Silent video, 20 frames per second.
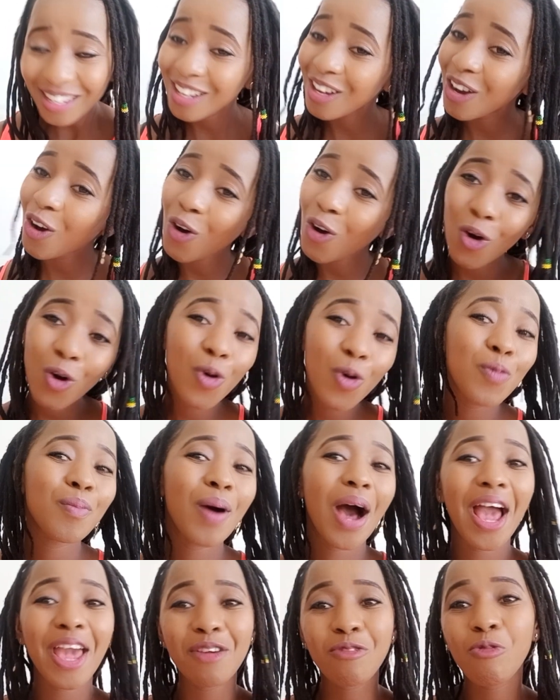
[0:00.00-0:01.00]
oh
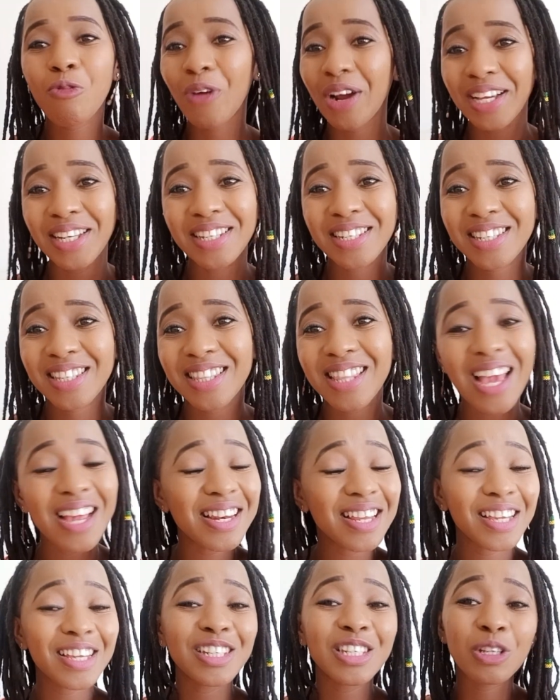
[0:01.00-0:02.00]
my friend, then
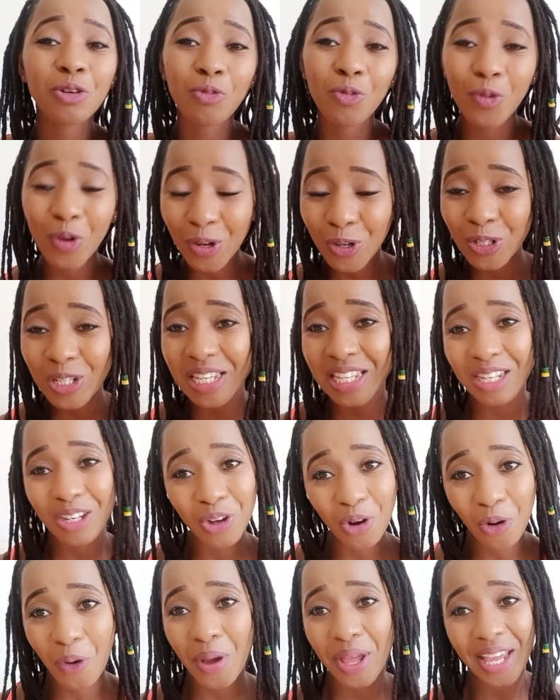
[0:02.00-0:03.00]
it won't
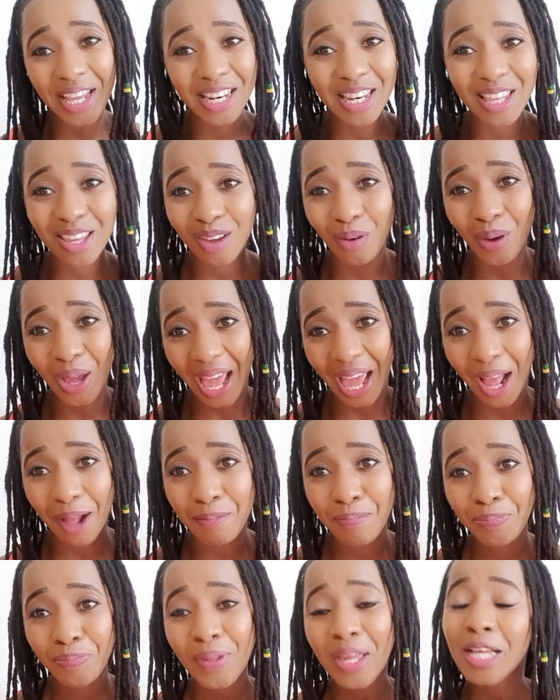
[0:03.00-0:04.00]
go anywhere.
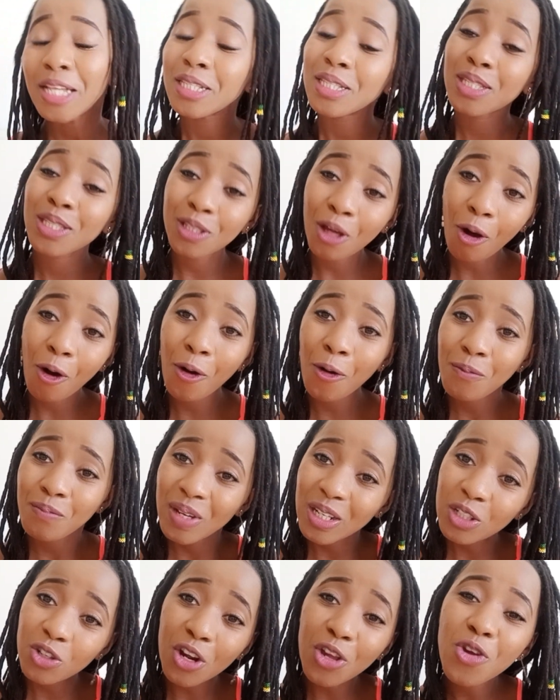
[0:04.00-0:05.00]
So
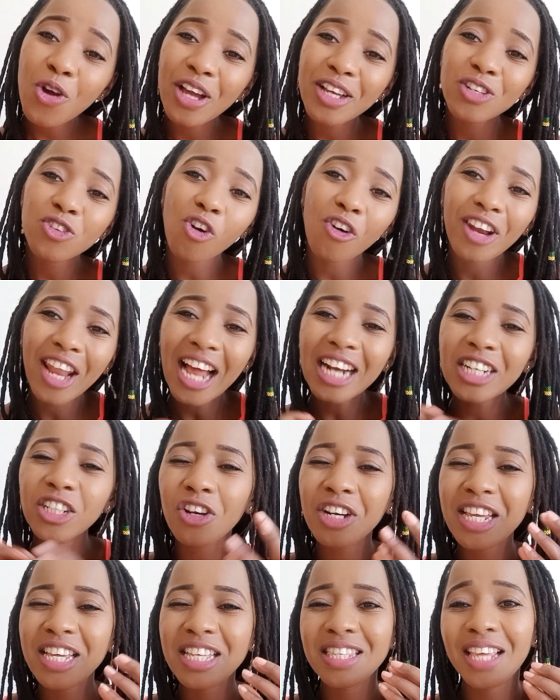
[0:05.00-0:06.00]
make sure your
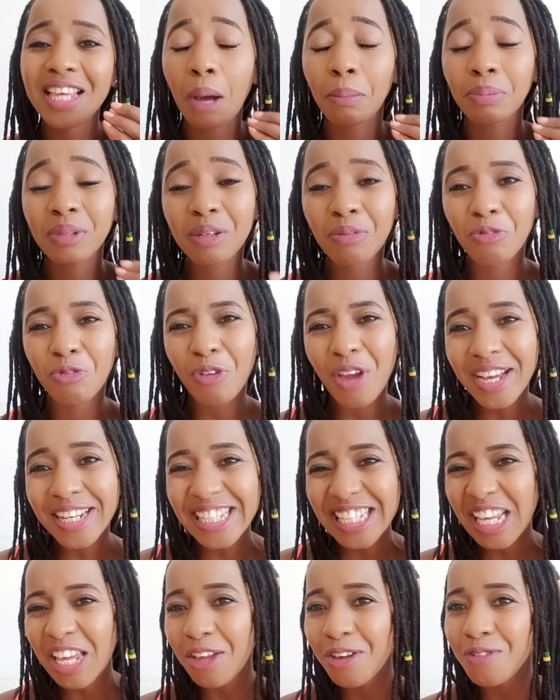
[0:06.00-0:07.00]
introduction is
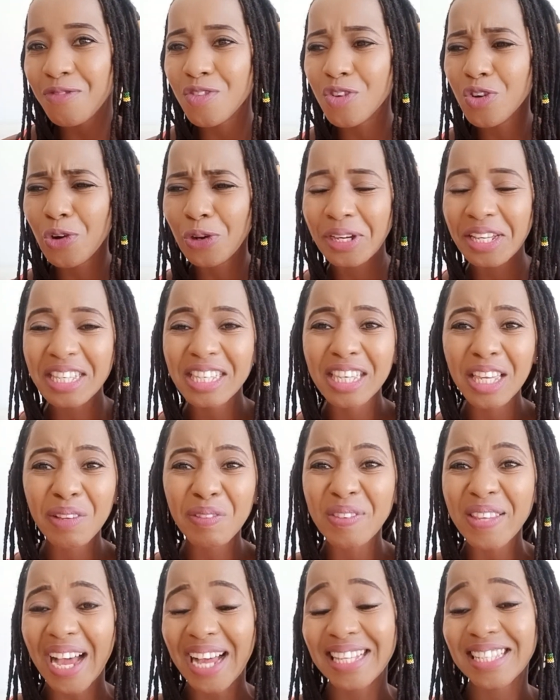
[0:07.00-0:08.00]
captivating. It
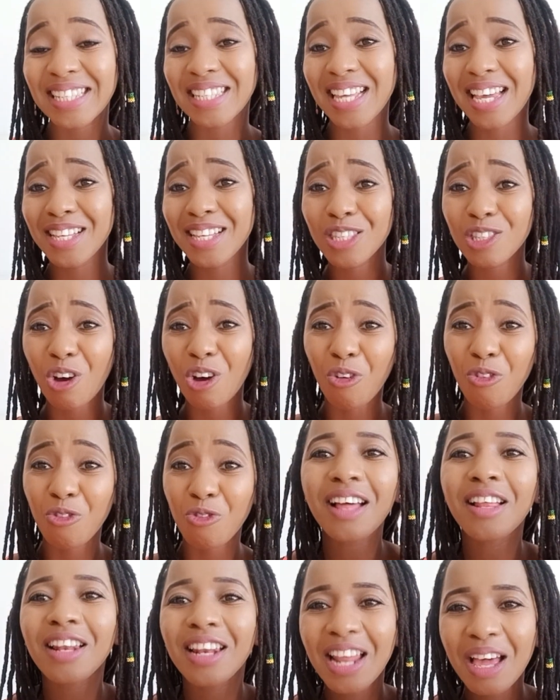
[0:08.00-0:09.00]
gives a sense
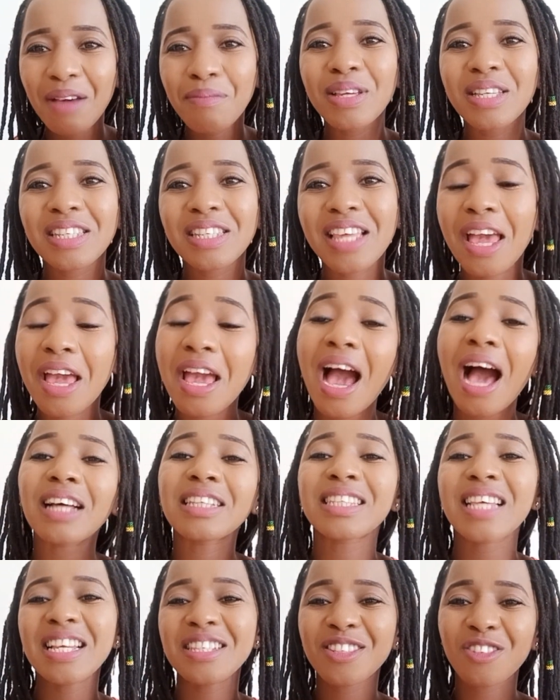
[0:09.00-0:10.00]
of, let me say, a
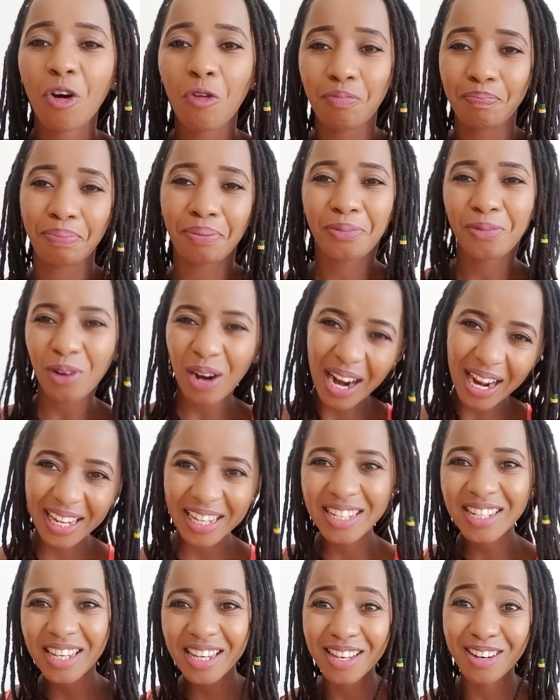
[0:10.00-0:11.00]
sense of
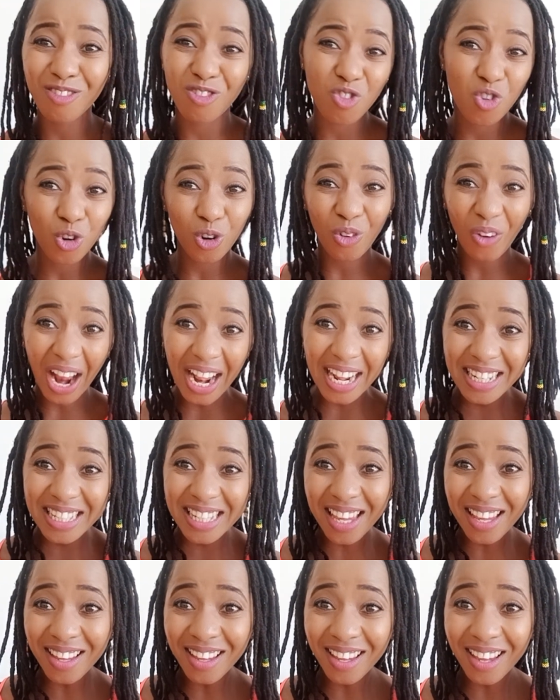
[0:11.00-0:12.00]
pride in your
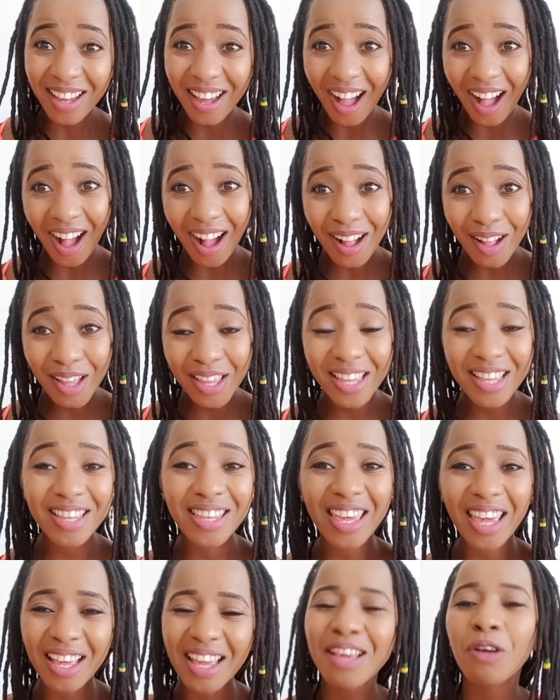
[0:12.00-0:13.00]
writing.
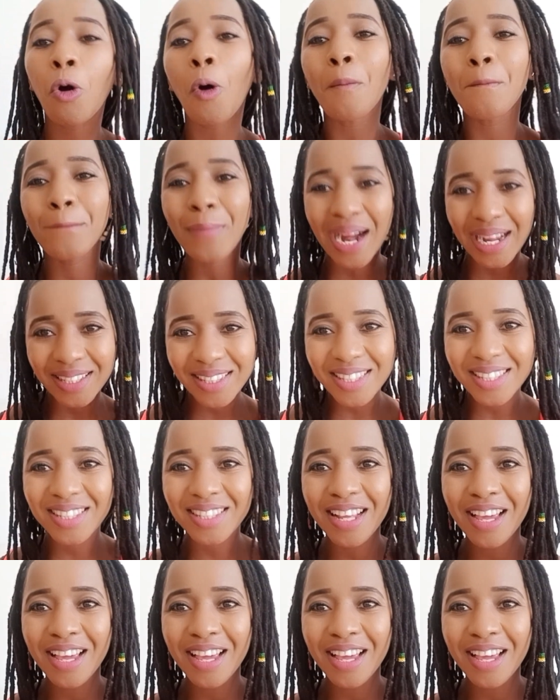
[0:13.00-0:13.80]
It commands